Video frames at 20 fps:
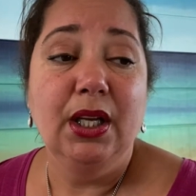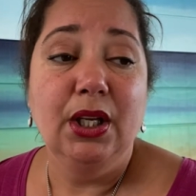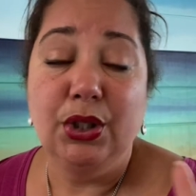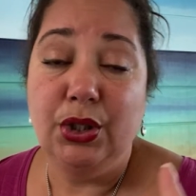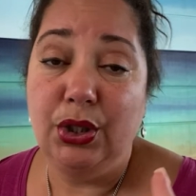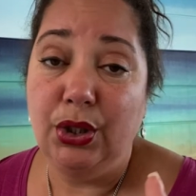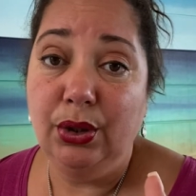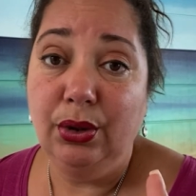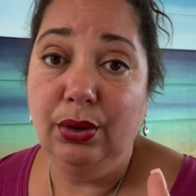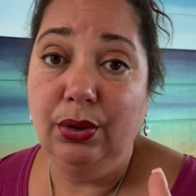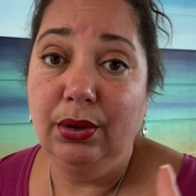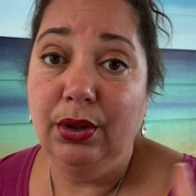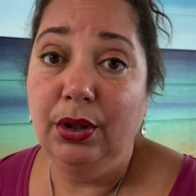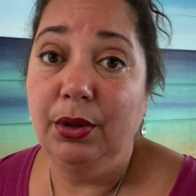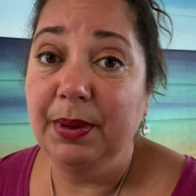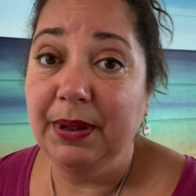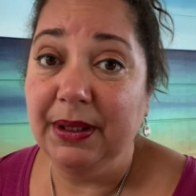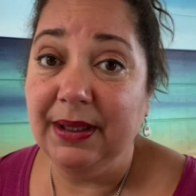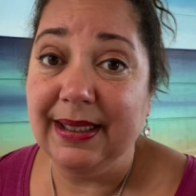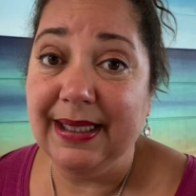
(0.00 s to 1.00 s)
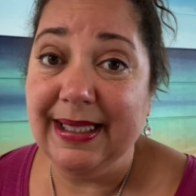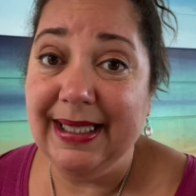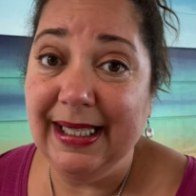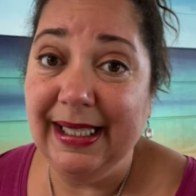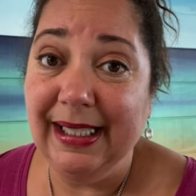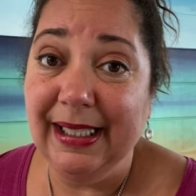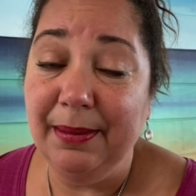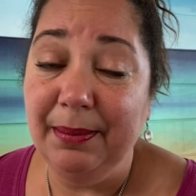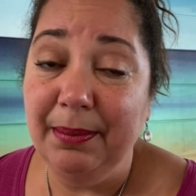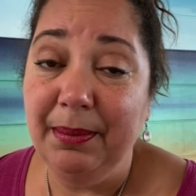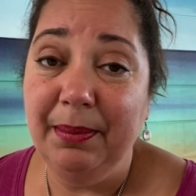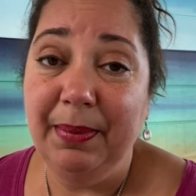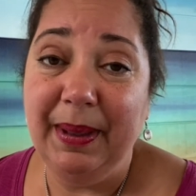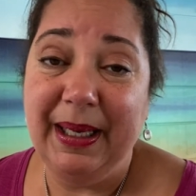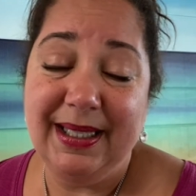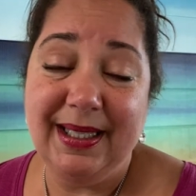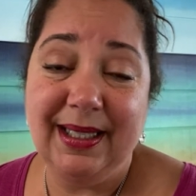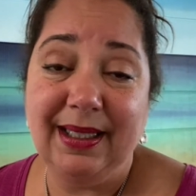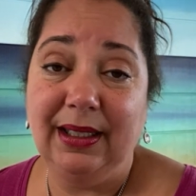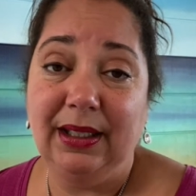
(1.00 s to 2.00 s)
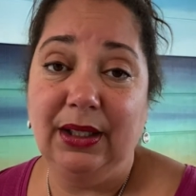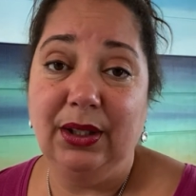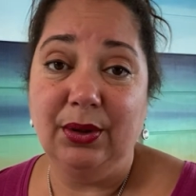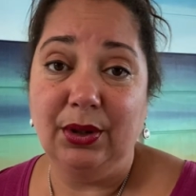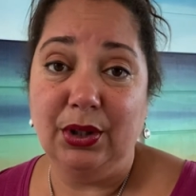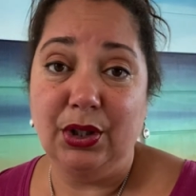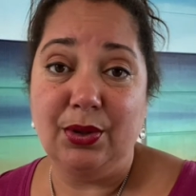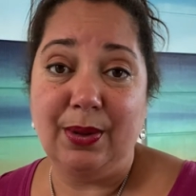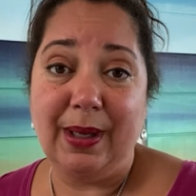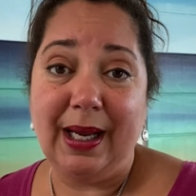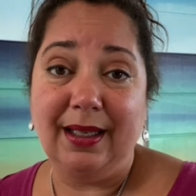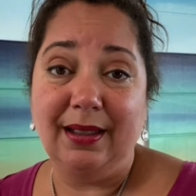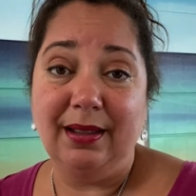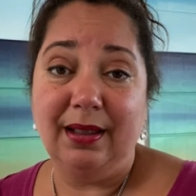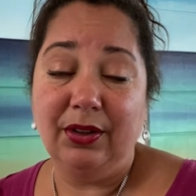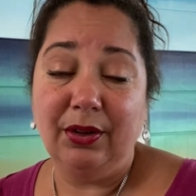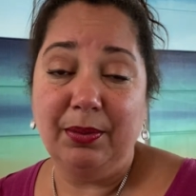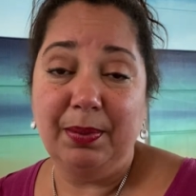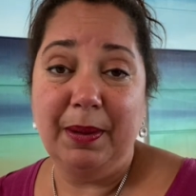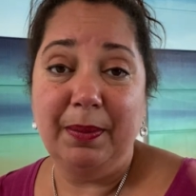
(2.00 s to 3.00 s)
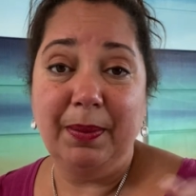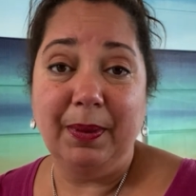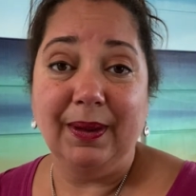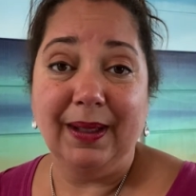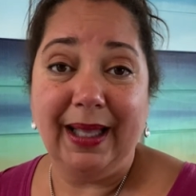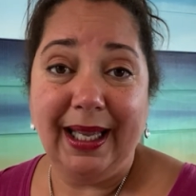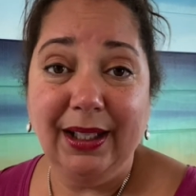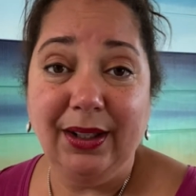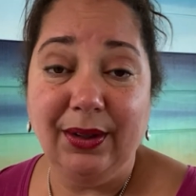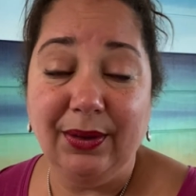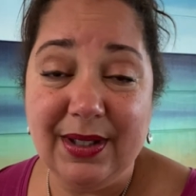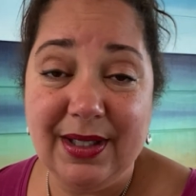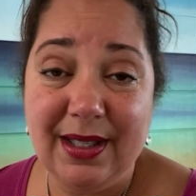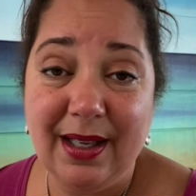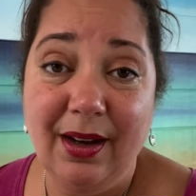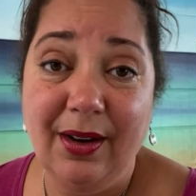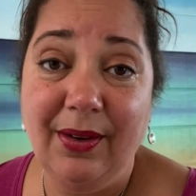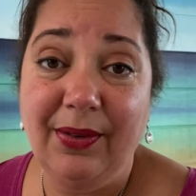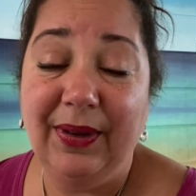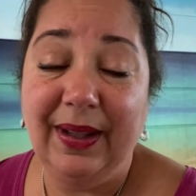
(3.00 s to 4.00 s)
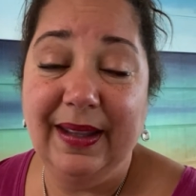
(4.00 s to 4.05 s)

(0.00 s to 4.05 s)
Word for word: Two, you build a team. Basically, you attract other people like yourself,